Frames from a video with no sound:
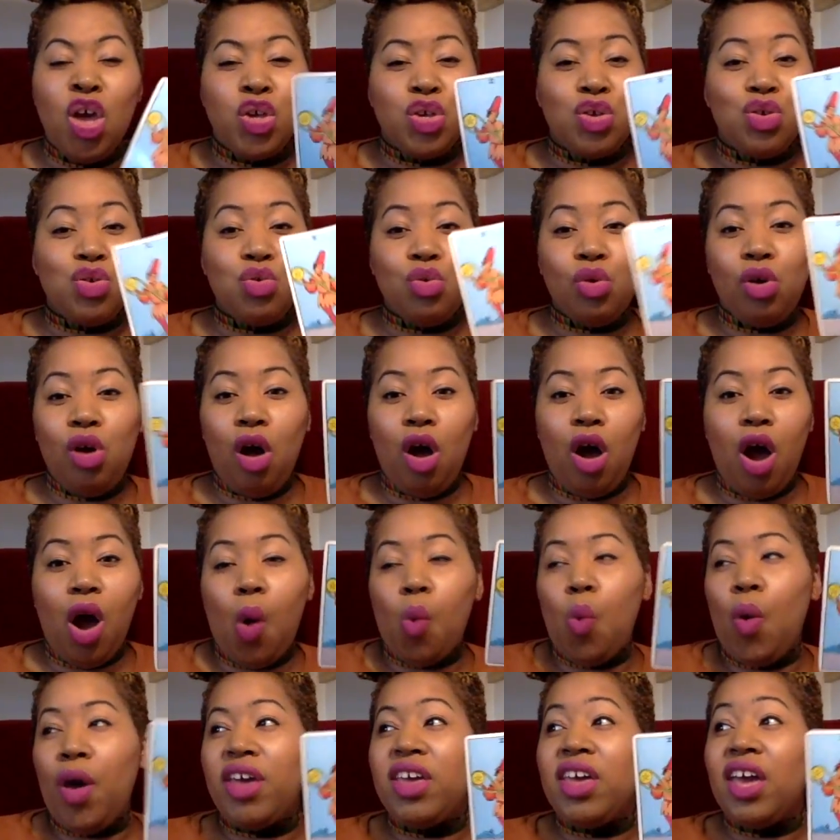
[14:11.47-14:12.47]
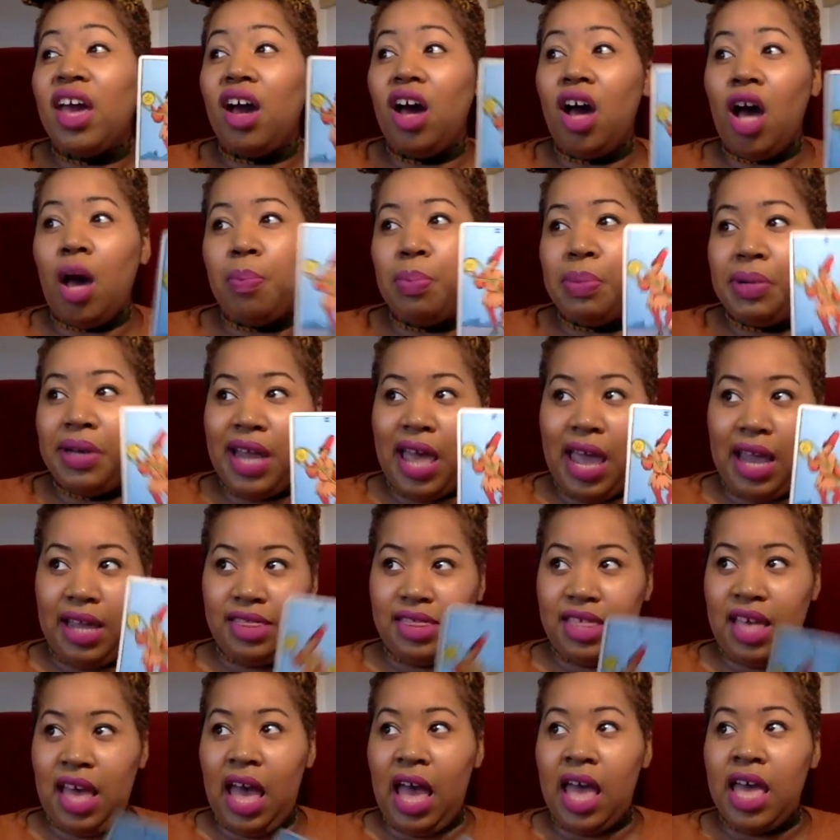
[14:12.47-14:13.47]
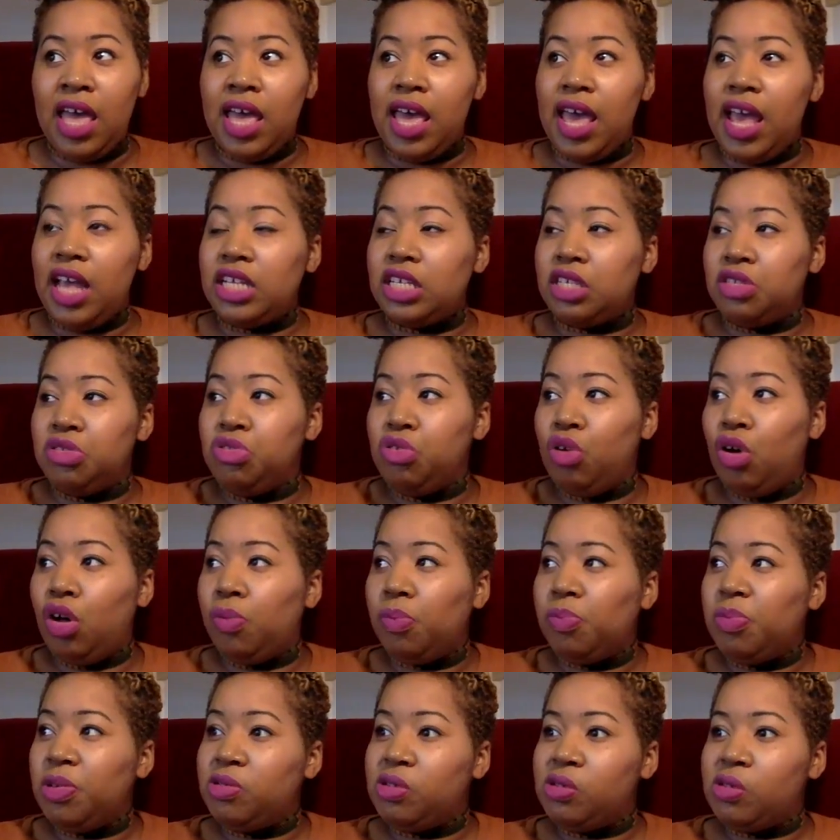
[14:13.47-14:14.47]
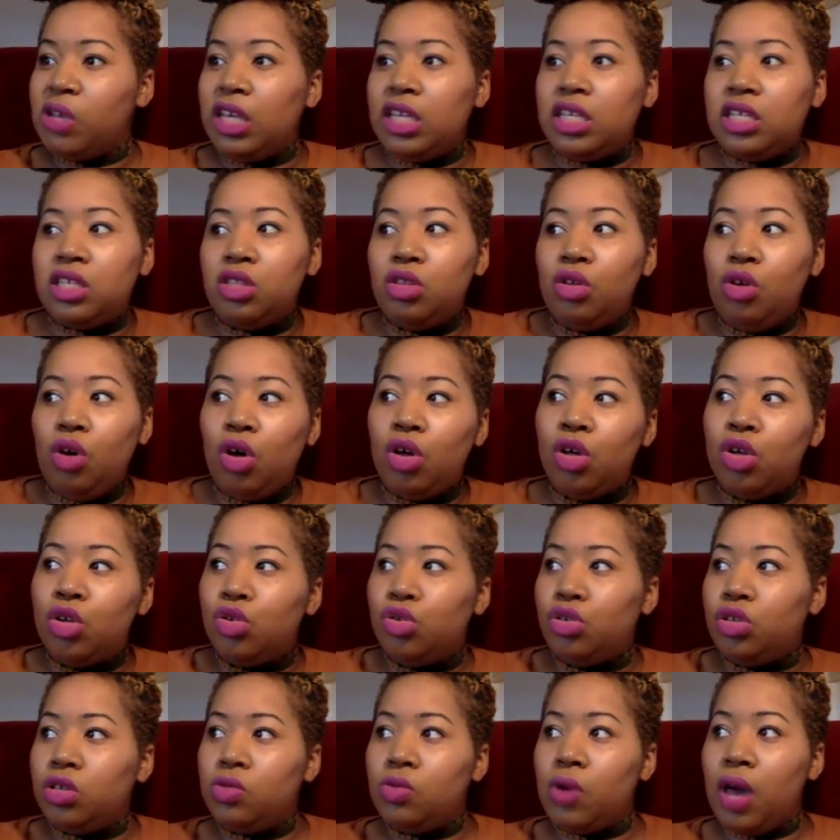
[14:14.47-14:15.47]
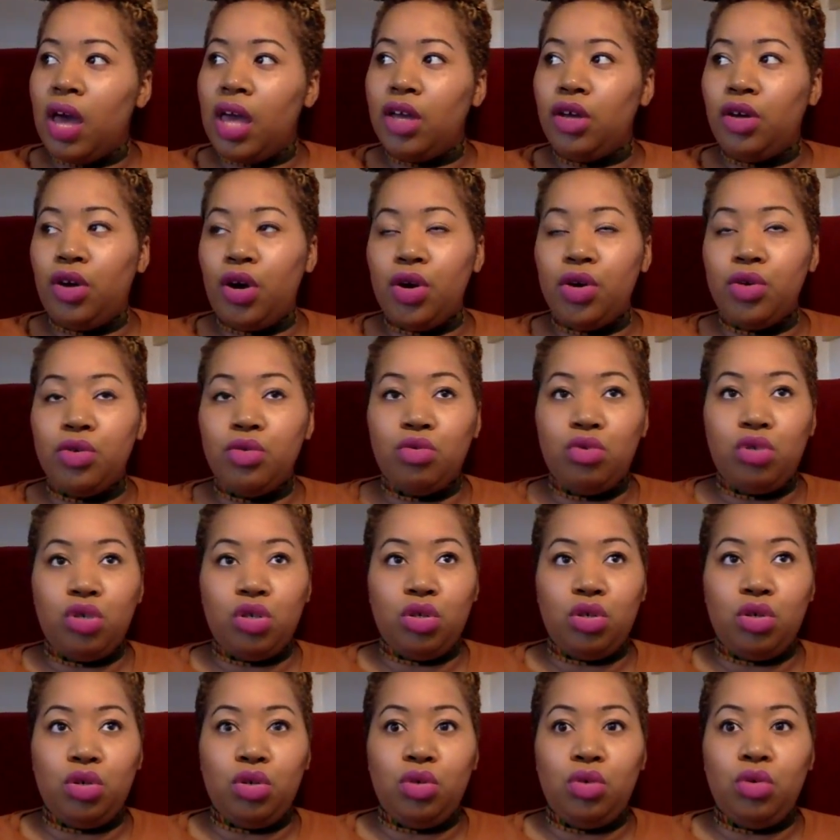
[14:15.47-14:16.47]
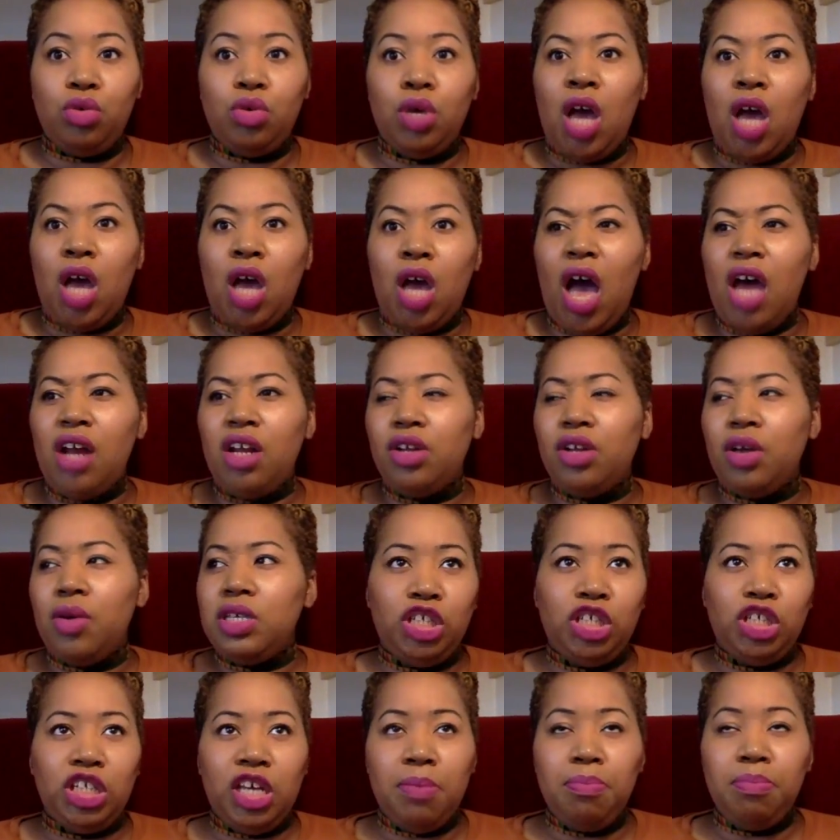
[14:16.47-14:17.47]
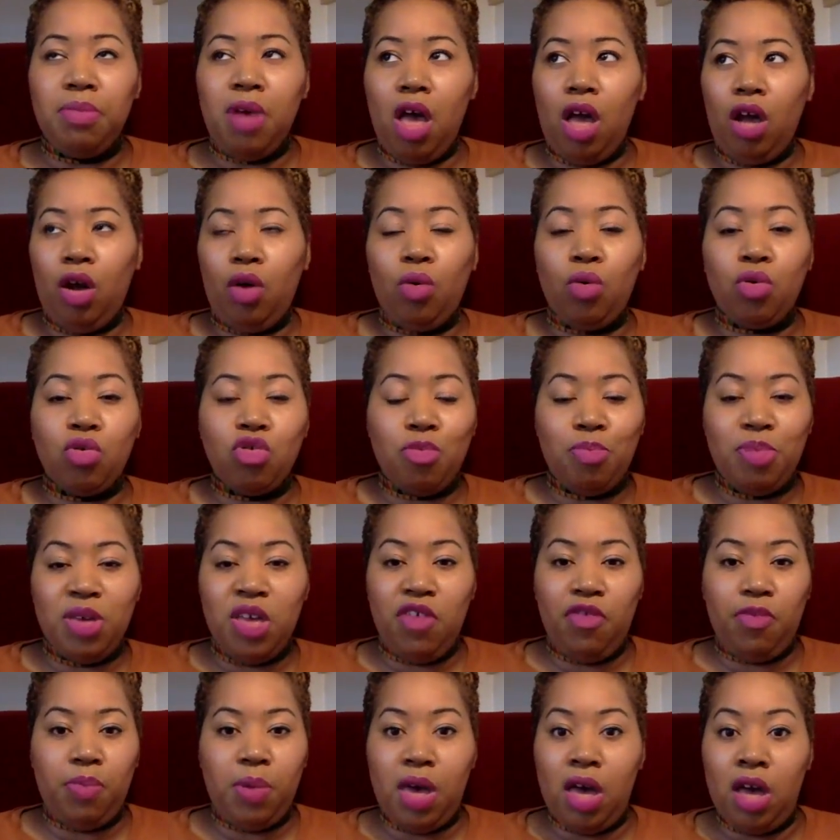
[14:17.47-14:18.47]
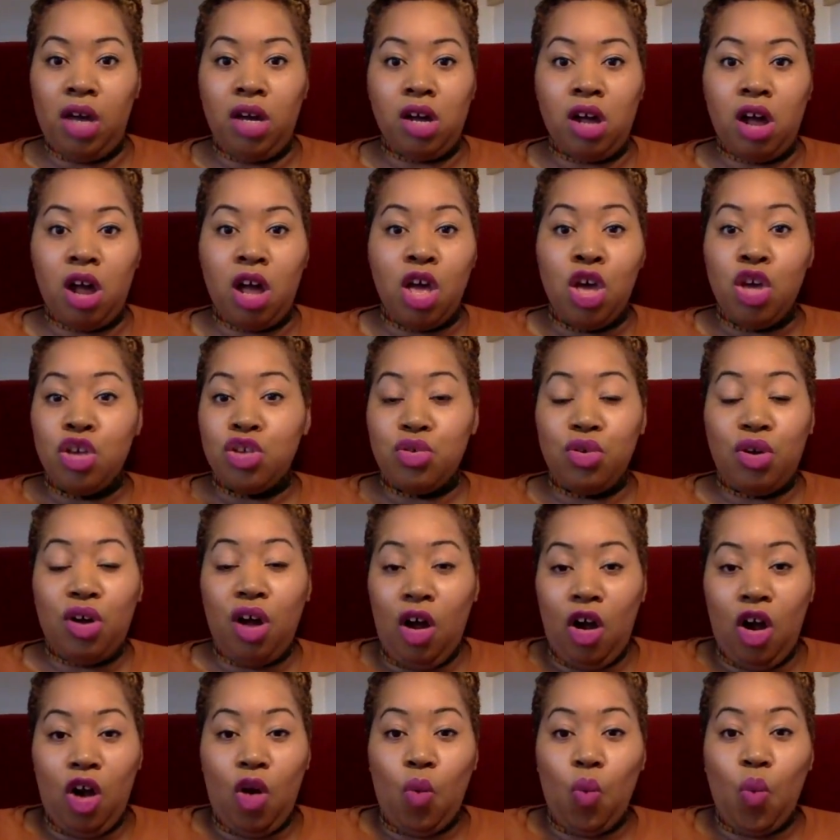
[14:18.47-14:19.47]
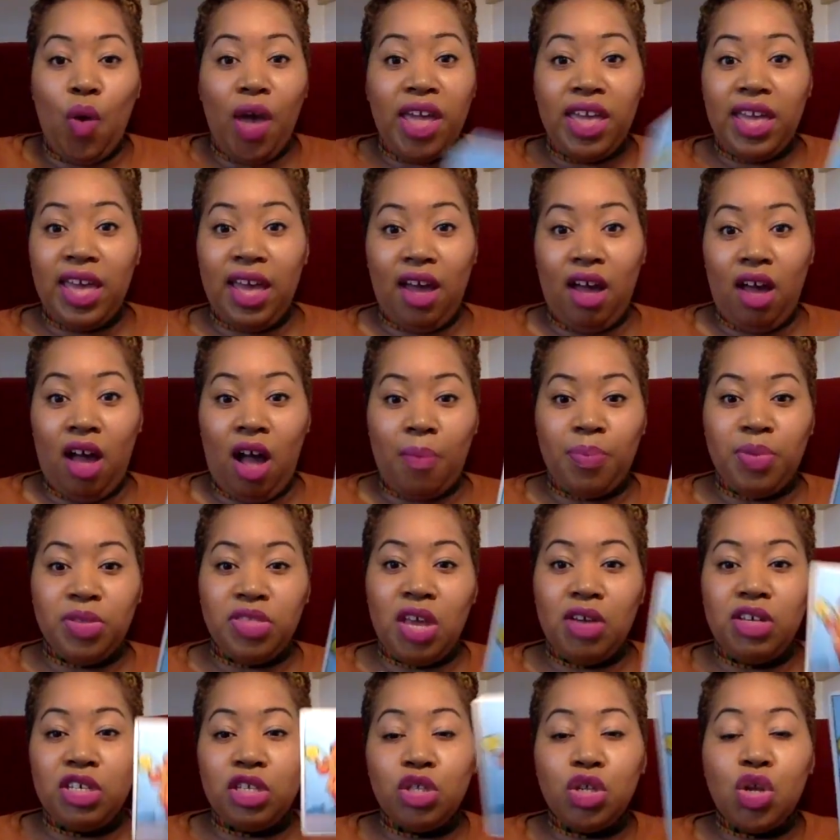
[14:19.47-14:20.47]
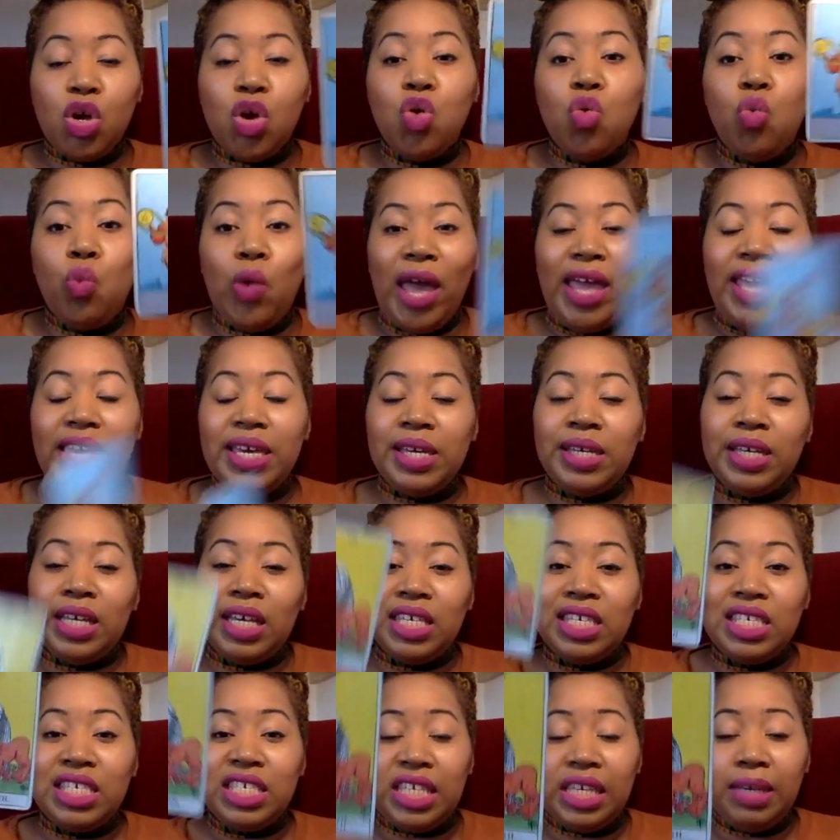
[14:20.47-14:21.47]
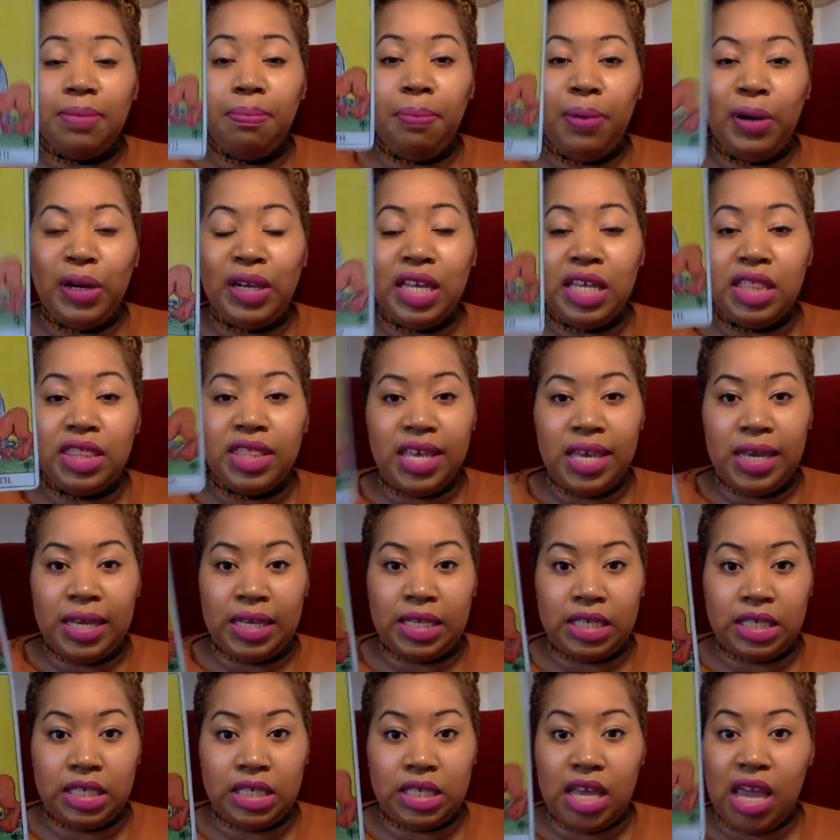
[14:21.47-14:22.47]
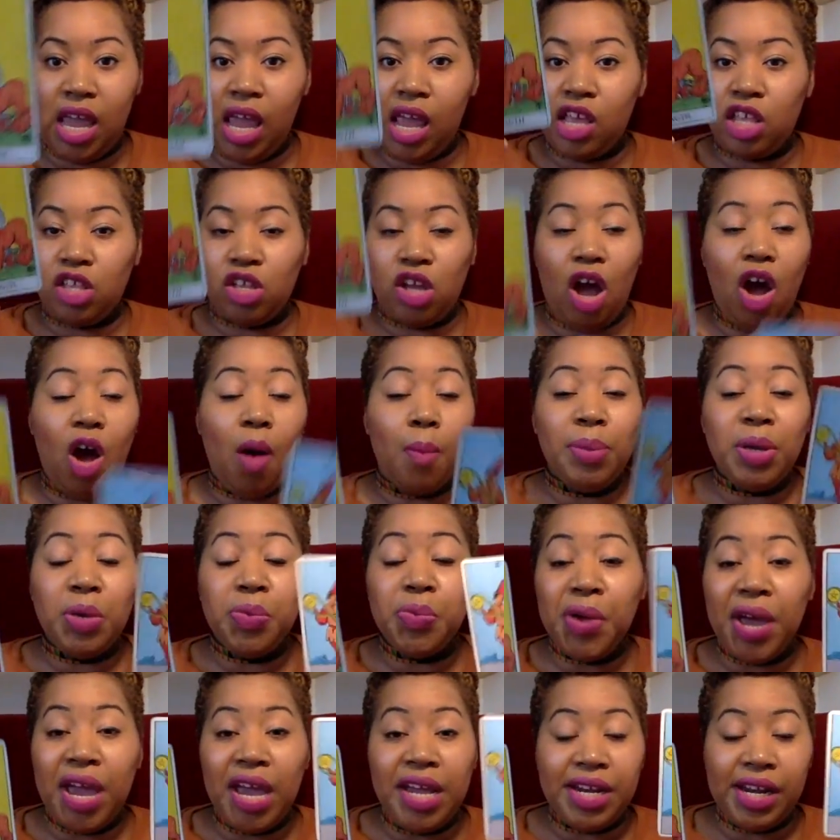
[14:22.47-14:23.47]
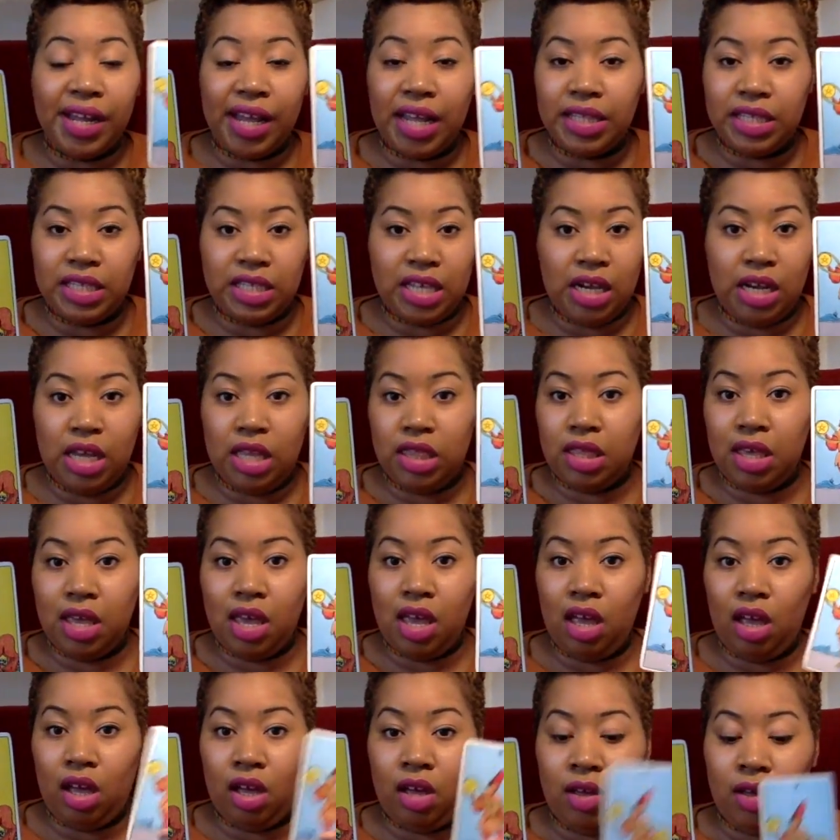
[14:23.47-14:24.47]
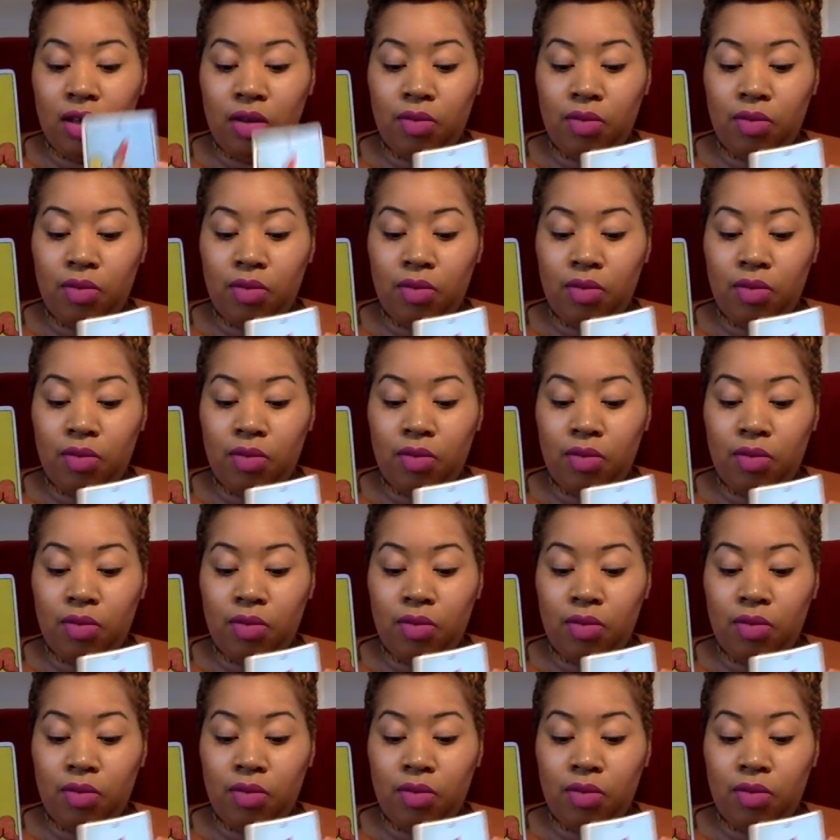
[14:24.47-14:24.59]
You can't weigh it up like that. It's not, do I go to, I don't know, a chicken burger or a beef burger? You can't weigh it up. There's no weighing. It's simply this. It can't be weighed against anything.